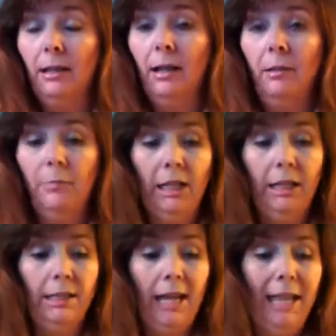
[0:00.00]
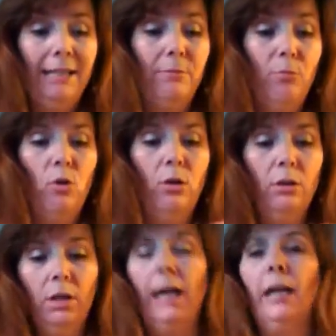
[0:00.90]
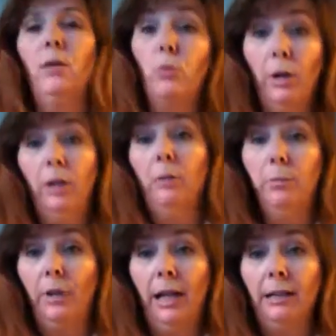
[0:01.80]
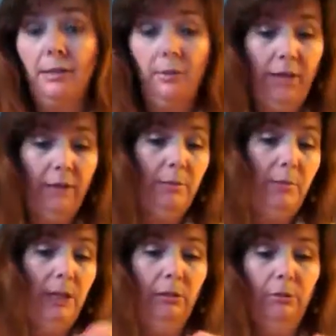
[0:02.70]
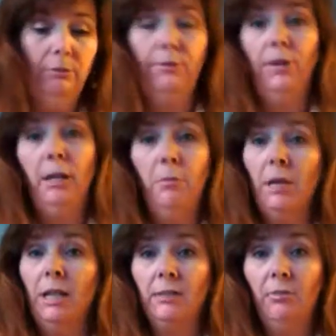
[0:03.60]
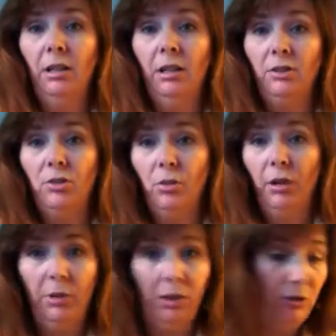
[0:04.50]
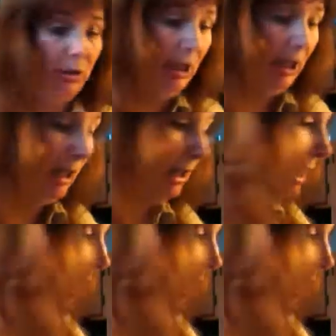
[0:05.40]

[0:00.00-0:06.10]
And it tastes more like real bread. So if you have to be gluten-free, you may as well enjoy what you're eating.